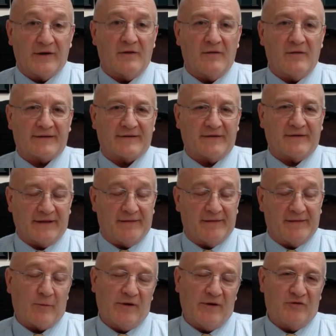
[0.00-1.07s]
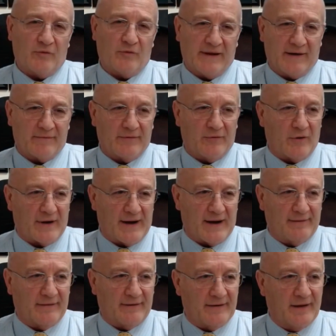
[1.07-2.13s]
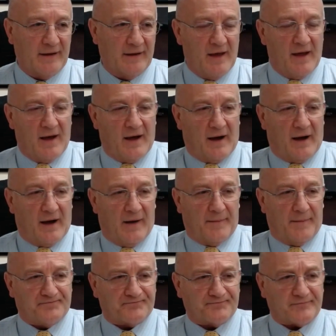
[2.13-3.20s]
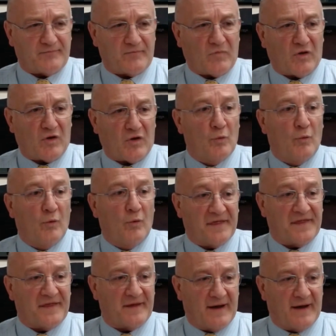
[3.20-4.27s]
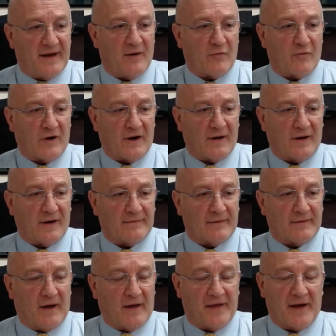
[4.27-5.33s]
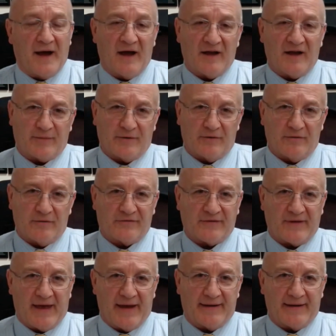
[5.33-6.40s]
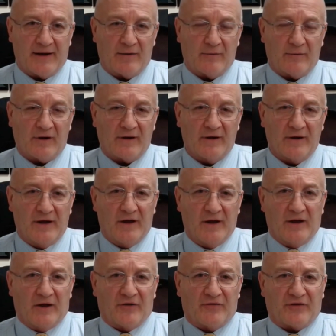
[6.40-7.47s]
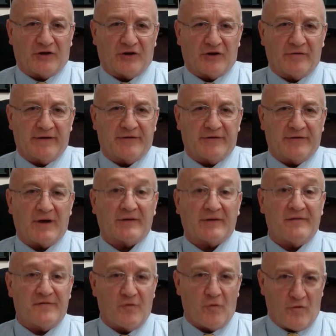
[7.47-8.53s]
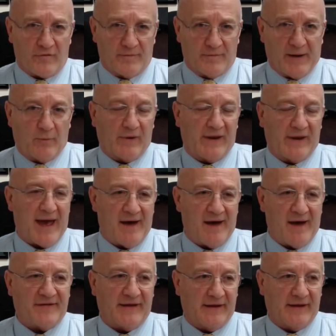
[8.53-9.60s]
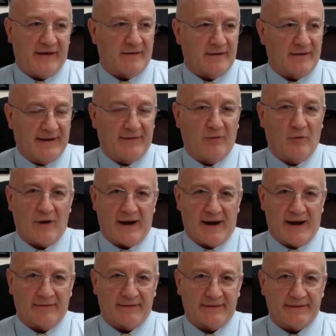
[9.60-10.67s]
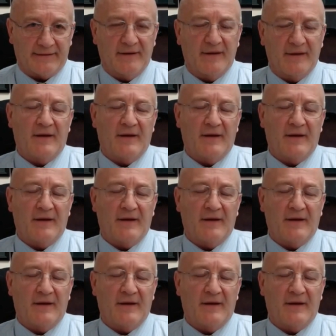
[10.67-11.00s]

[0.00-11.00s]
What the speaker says: collectively like we do here in Long Island, um, with our other hospitals and our security director forum that we have here in Long Island.